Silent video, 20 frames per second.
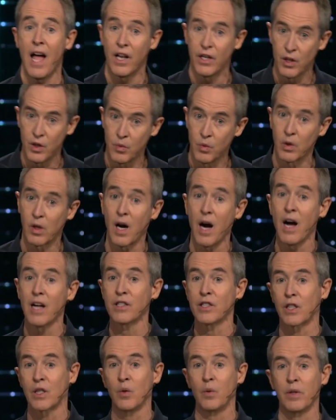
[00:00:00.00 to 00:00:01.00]
and you will
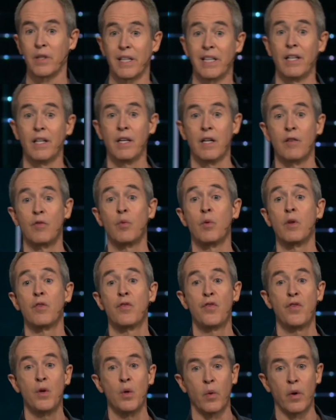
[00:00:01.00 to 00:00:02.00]
consequently live with
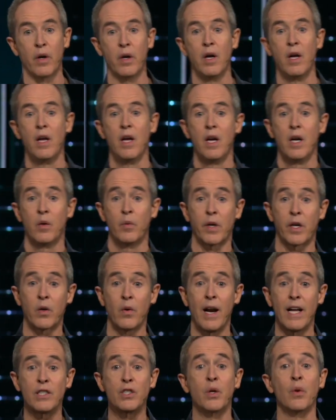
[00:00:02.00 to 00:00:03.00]
fewer
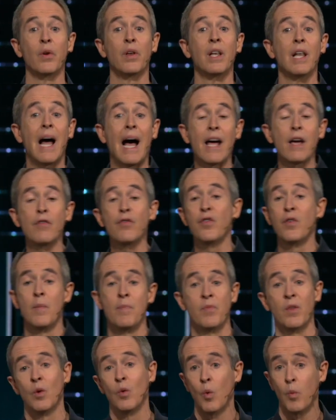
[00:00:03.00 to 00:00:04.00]
regrets. Your life
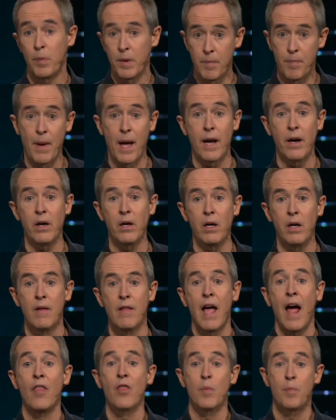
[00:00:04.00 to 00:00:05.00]
will be better,
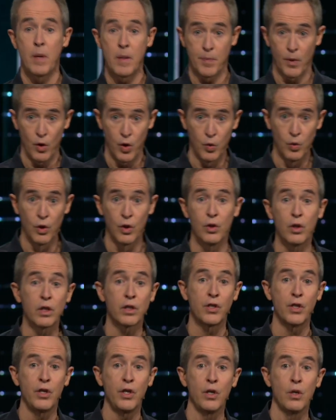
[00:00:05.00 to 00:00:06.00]
and the people who look
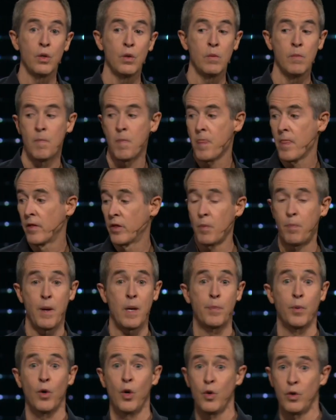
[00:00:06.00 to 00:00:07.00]
to you, the
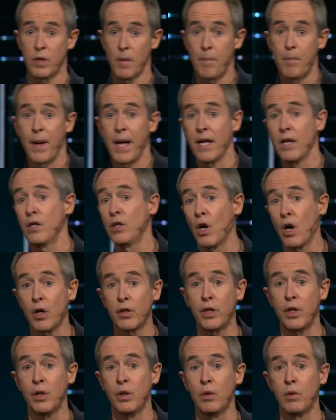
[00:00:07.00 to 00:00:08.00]
people who depend
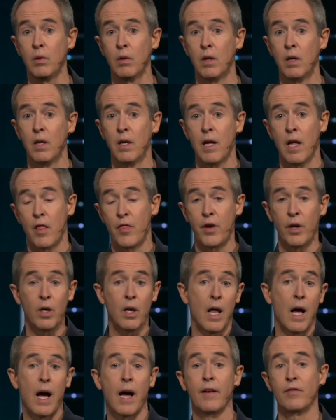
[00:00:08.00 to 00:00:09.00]
on you, their
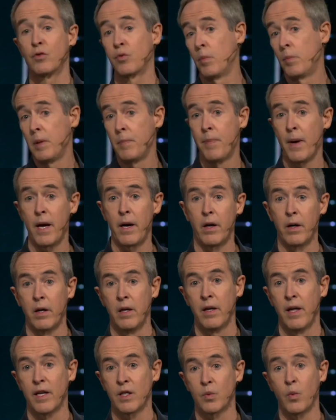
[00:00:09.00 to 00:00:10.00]
lives will be better
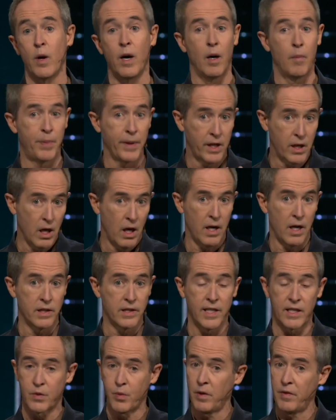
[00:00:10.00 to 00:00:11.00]
as well.
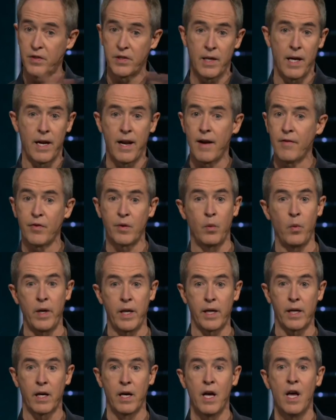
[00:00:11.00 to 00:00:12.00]
Because, as we've said every
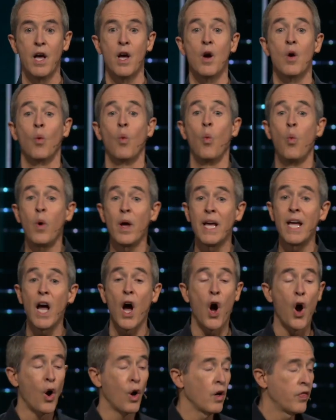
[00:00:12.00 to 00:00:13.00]
week, we
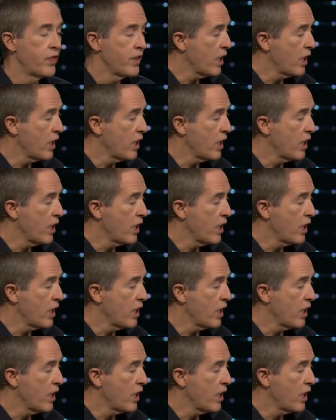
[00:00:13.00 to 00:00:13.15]
aren't